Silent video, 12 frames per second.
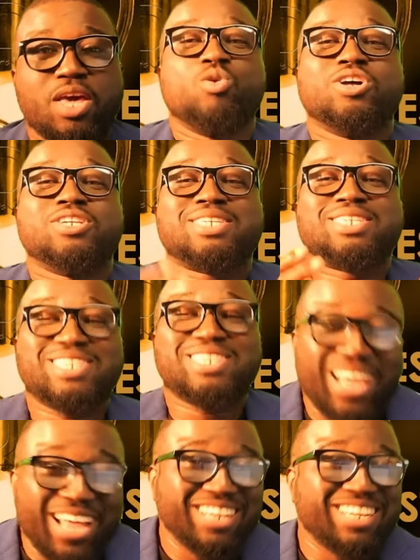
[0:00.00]
We
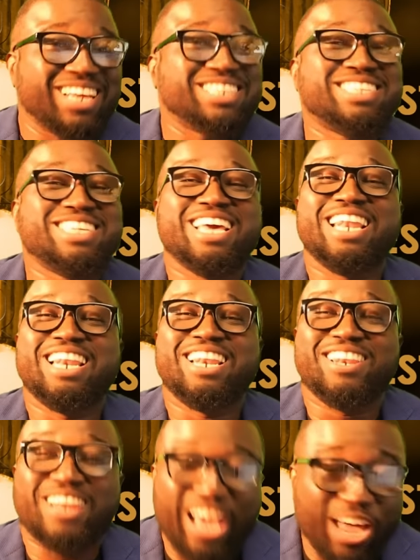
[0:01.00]
understand there's a
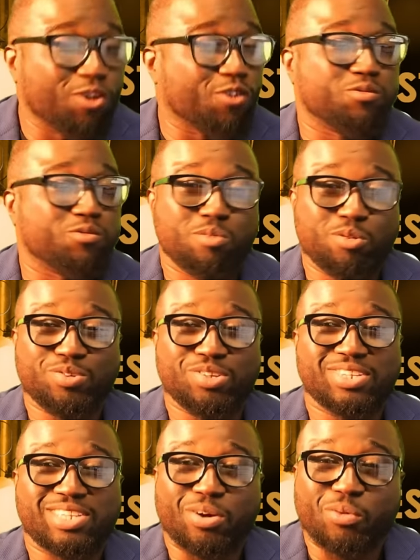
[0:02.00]
lot of
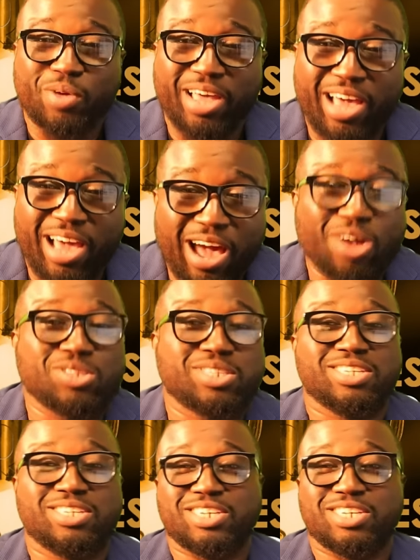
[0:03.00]
movies that were
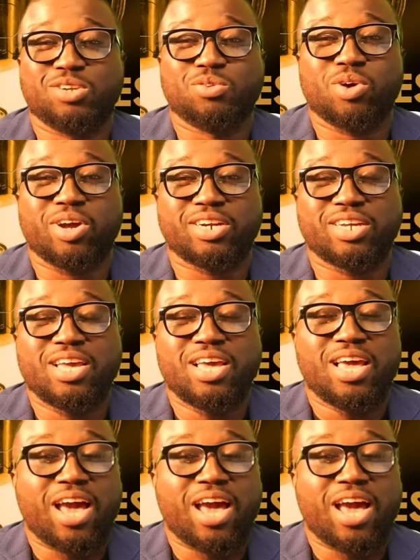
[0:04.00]
out in January.